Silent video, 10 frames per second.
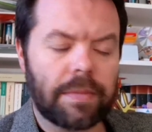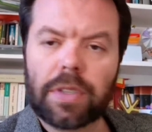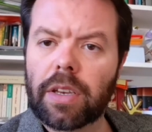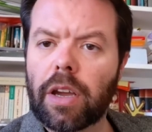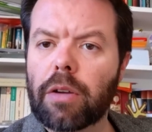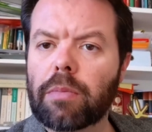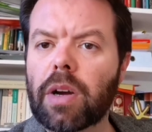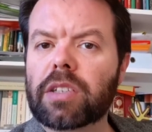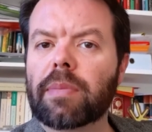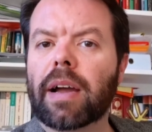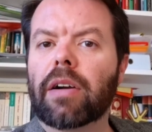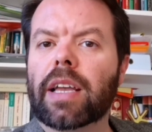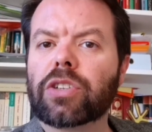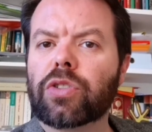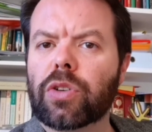to know much about
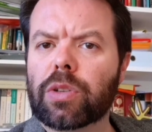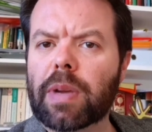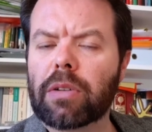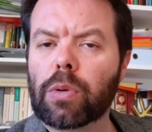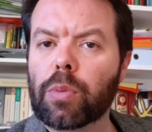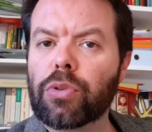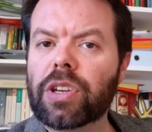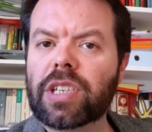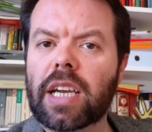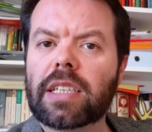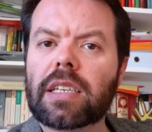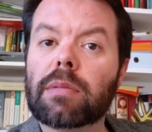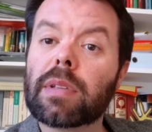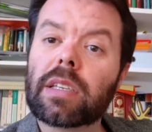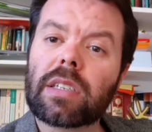history or to be able to appreciate
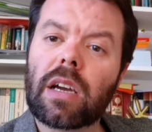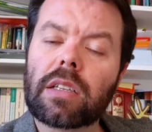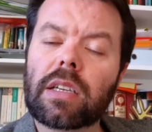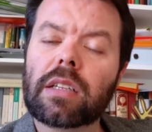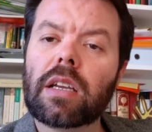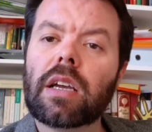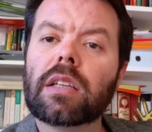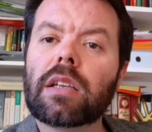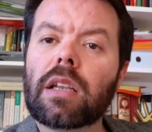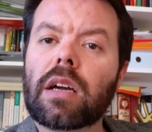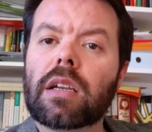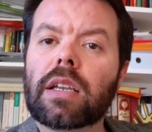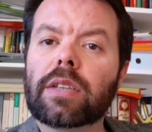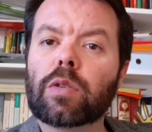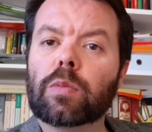it, but they're starting to learn
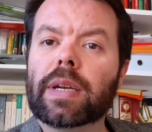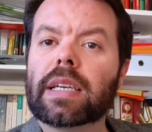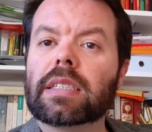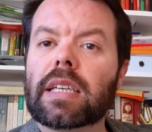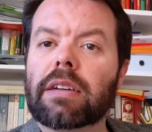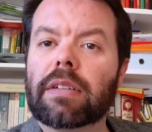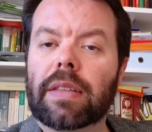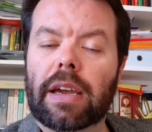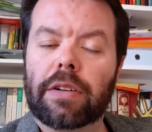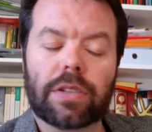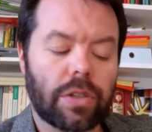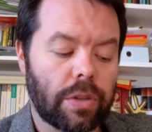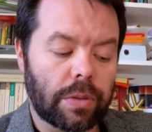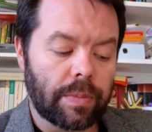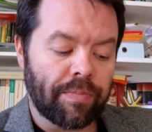little bits here and there at
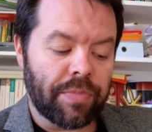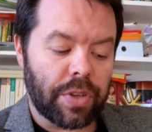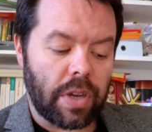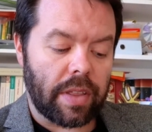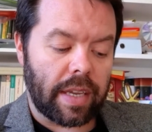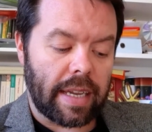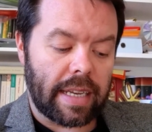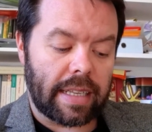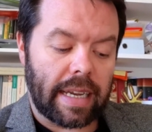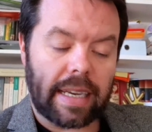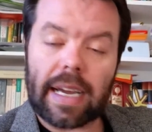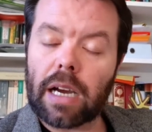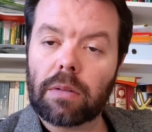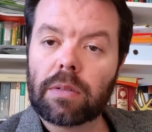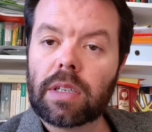school, so I think any day
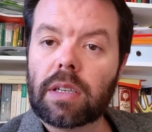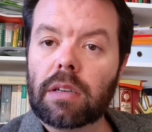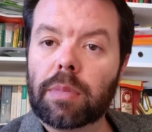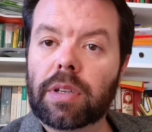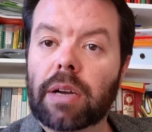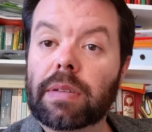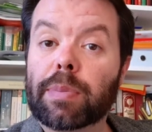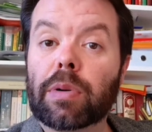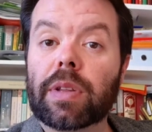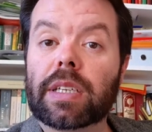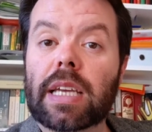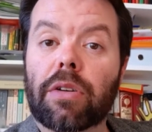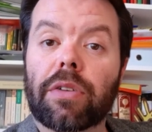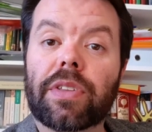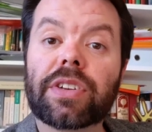now it'd be time to pull this
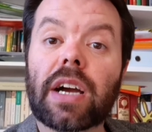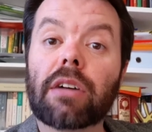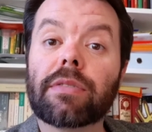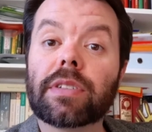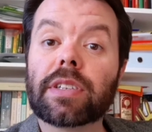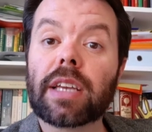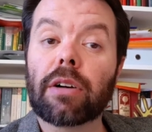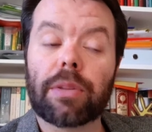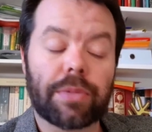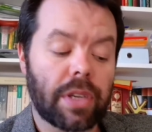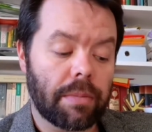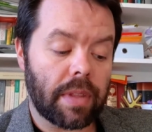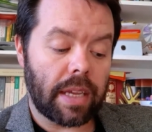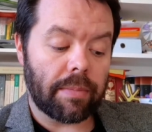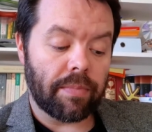down off the shelf and to tell them
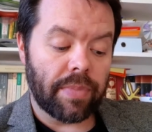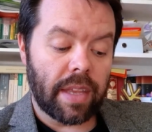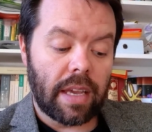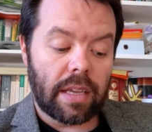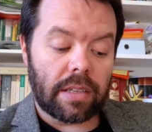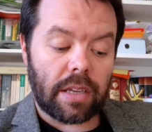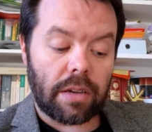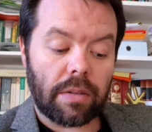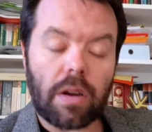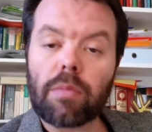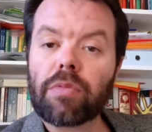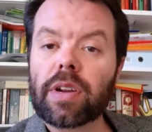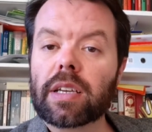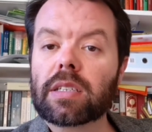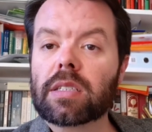something. So
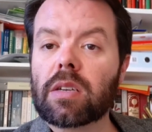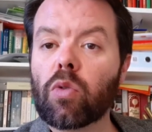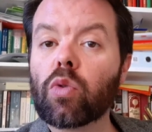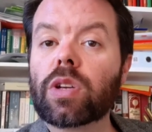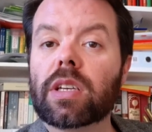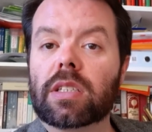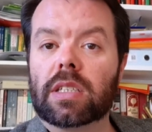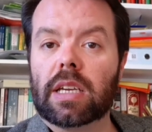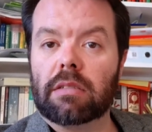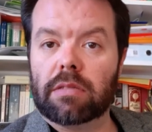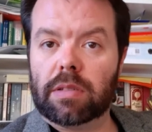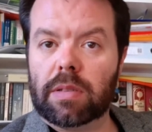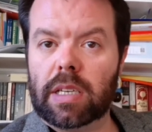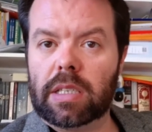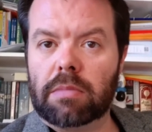Gombrich's audience here
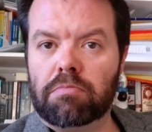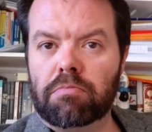is